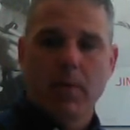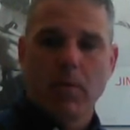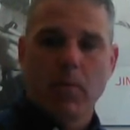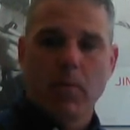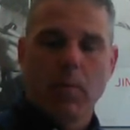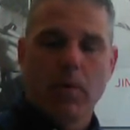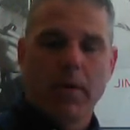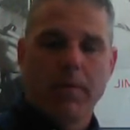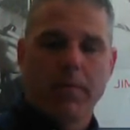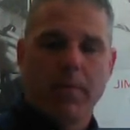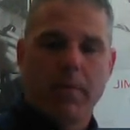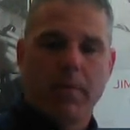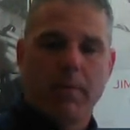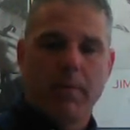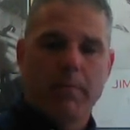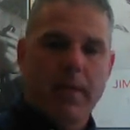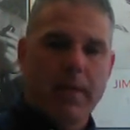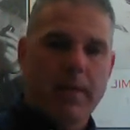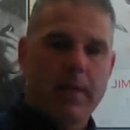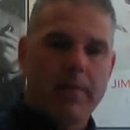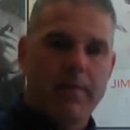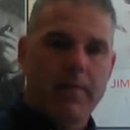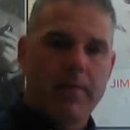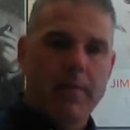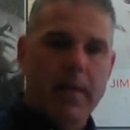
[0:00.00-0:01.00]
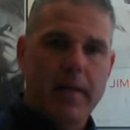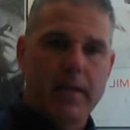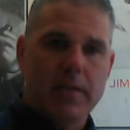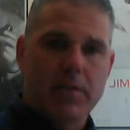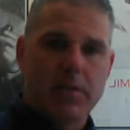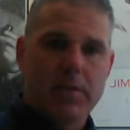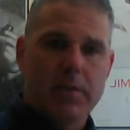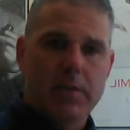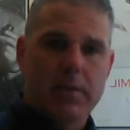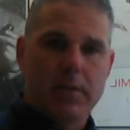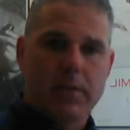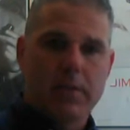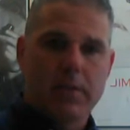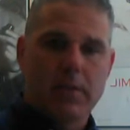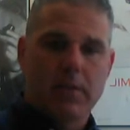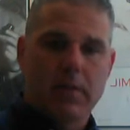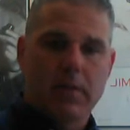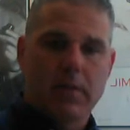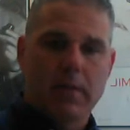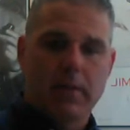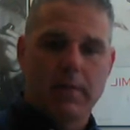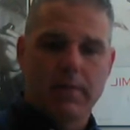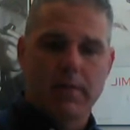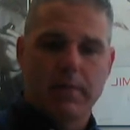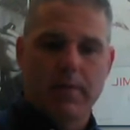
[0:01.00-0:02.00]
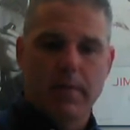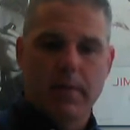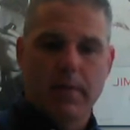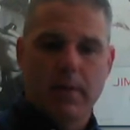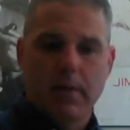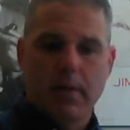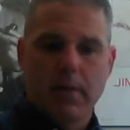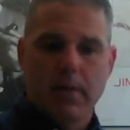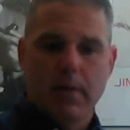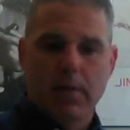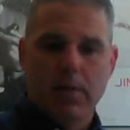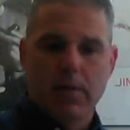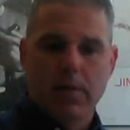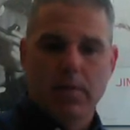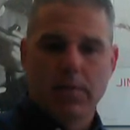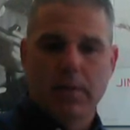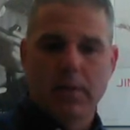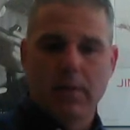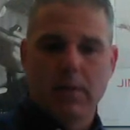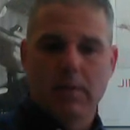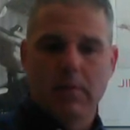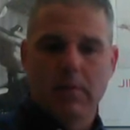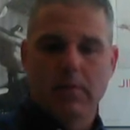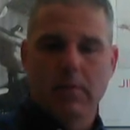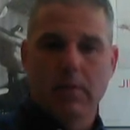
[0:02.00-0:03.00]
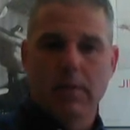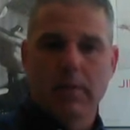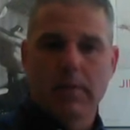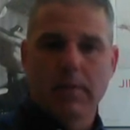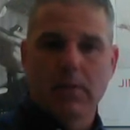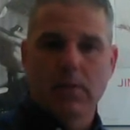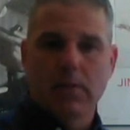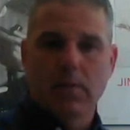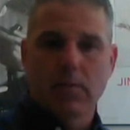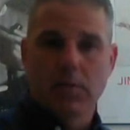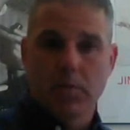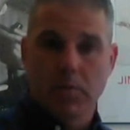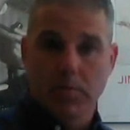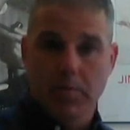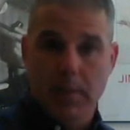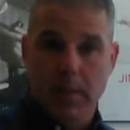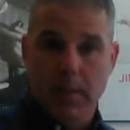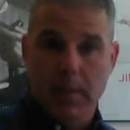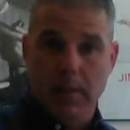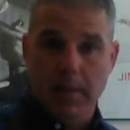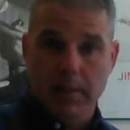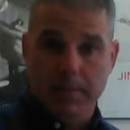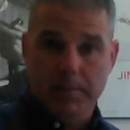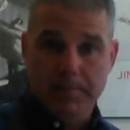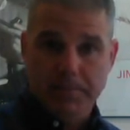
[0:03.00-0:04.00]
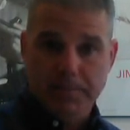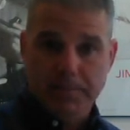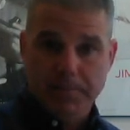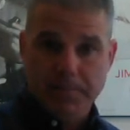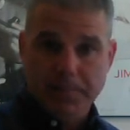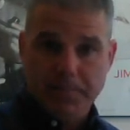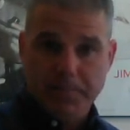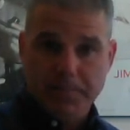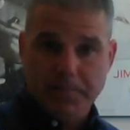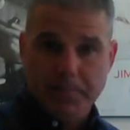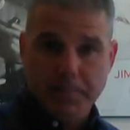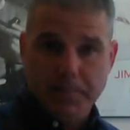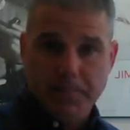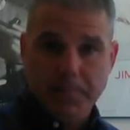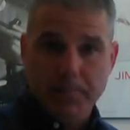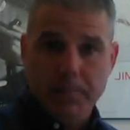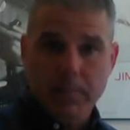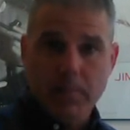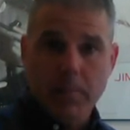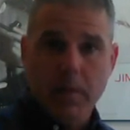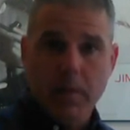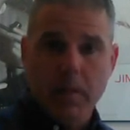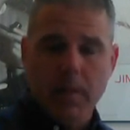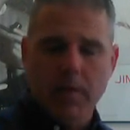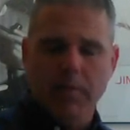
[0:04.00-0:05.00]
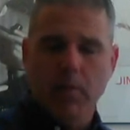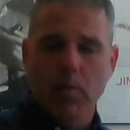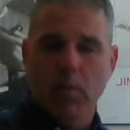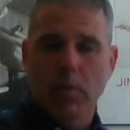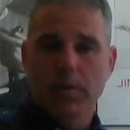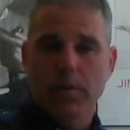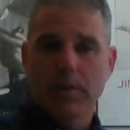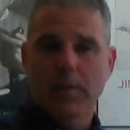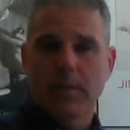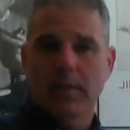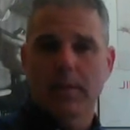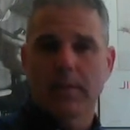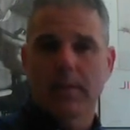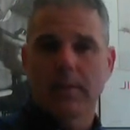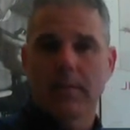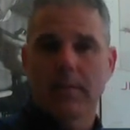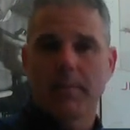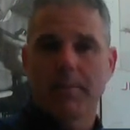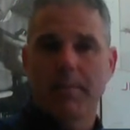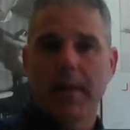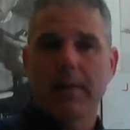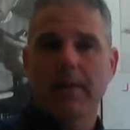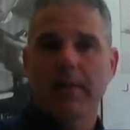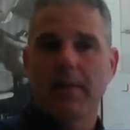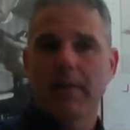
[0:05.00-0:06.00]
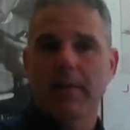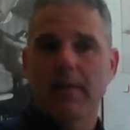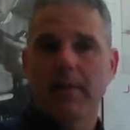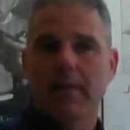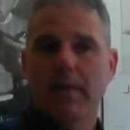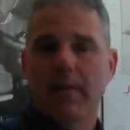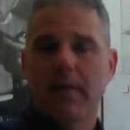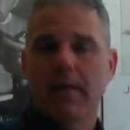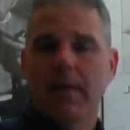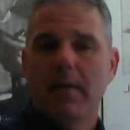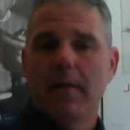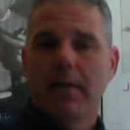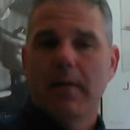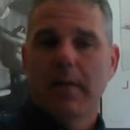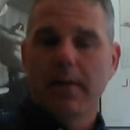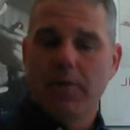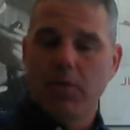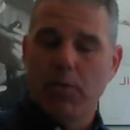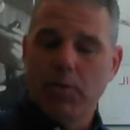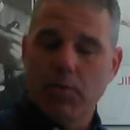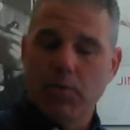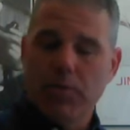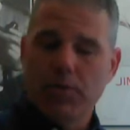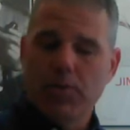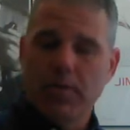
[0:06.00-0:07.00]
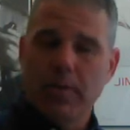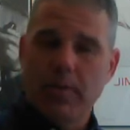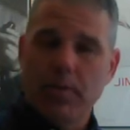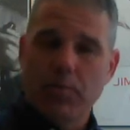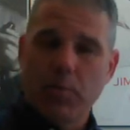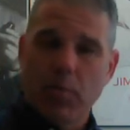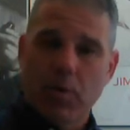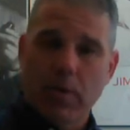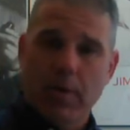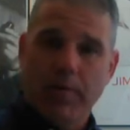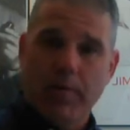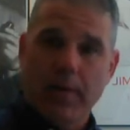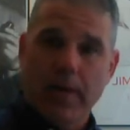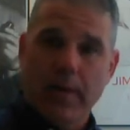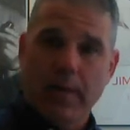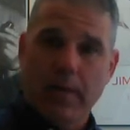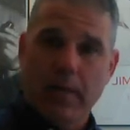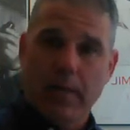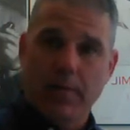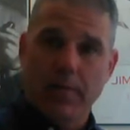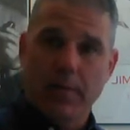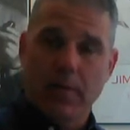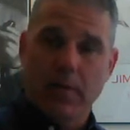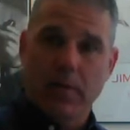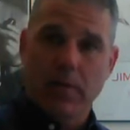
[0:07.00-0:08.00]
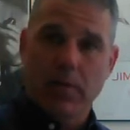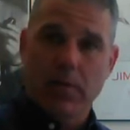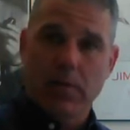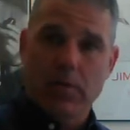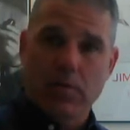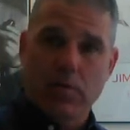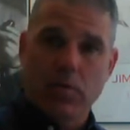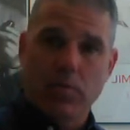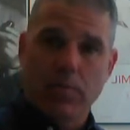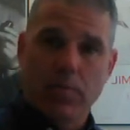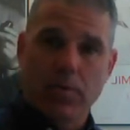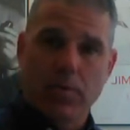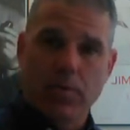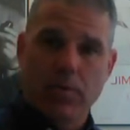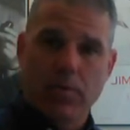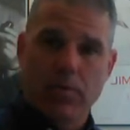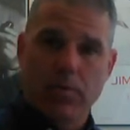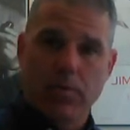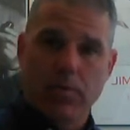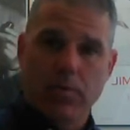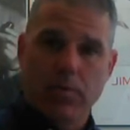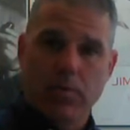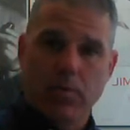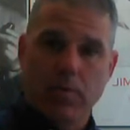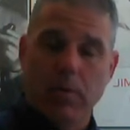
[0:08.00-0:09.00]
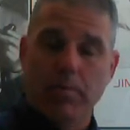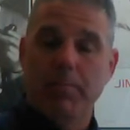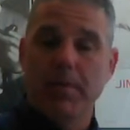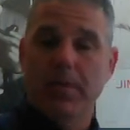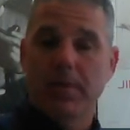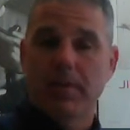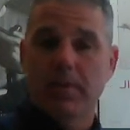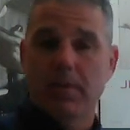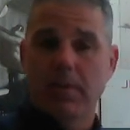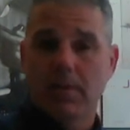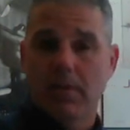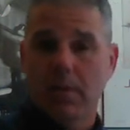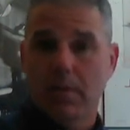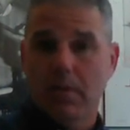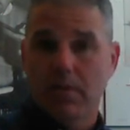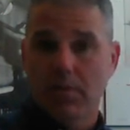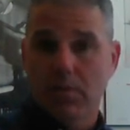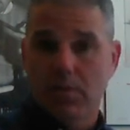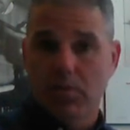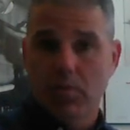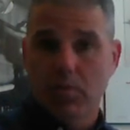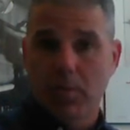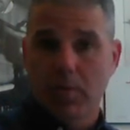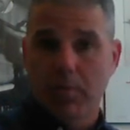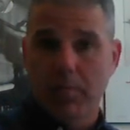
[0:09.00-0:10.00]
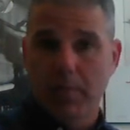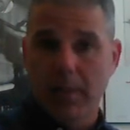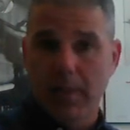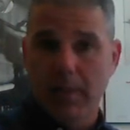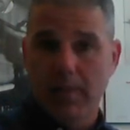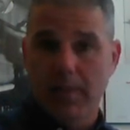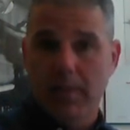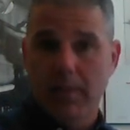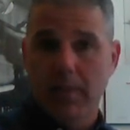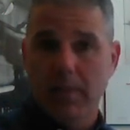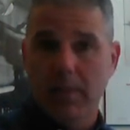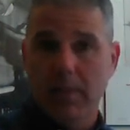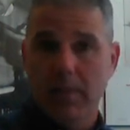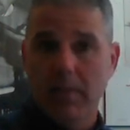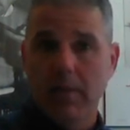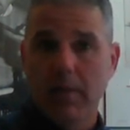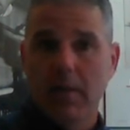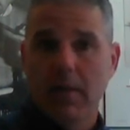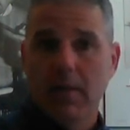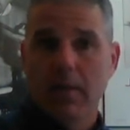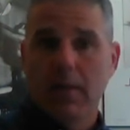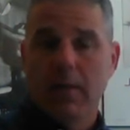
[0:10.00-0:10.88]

one of the main advantages of using social media. Of course, it's dependent. It usually is more effective in consumer to or business to consumer, B2C